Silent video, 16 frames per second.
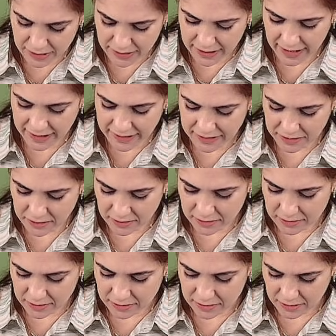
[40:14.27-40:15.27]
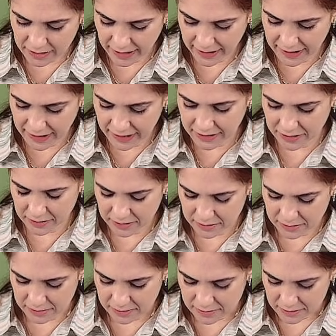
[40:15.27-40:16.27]
Debtor,
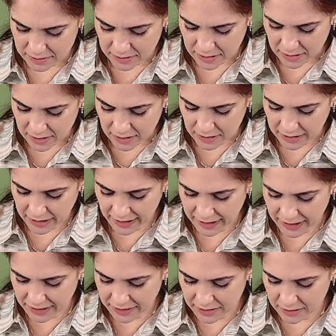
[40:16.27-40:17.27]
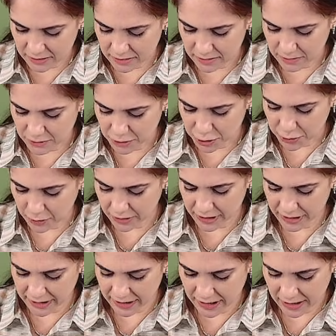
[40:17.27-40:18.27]
creditor, creditor,
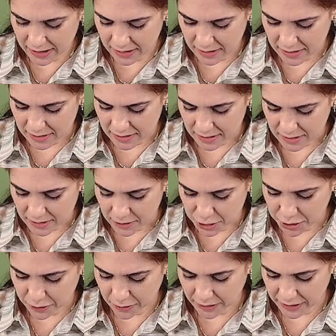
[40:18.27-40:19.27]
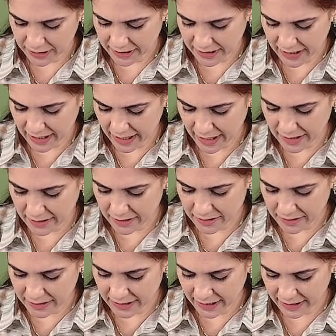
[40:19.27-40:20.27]
surety, surety and
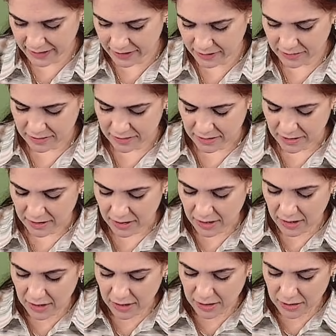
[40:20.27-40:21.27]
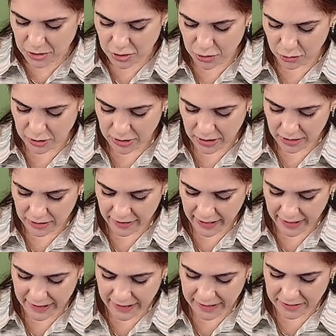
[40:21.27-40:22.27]
debtor. So the
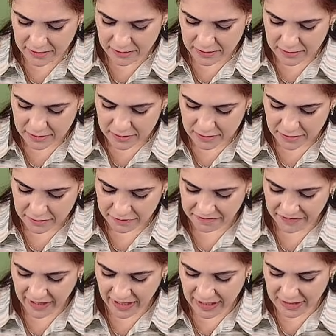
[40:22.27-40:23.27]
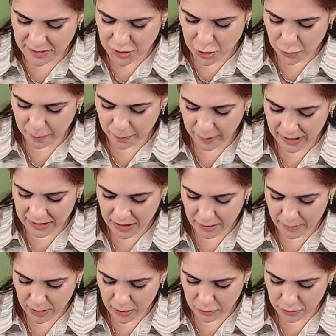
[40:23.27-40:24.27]
creditor fails to pay the
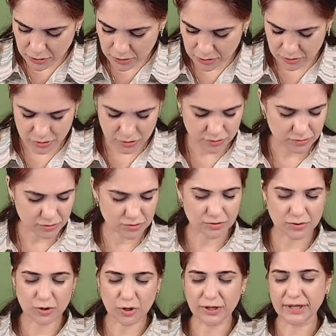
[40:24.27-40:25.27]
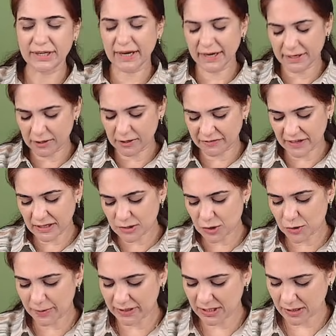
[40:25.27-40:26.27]
amount, debtor fails
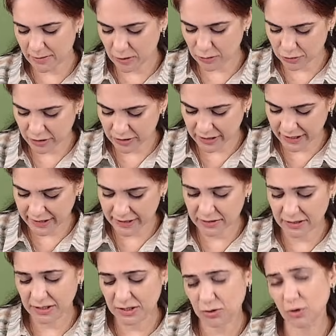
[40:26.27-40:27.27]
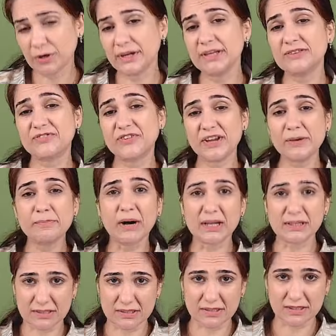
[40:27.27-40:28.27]
to pay the amount to the creditor. It's already 3
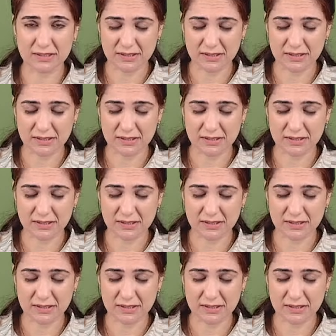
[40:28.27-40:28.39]
months,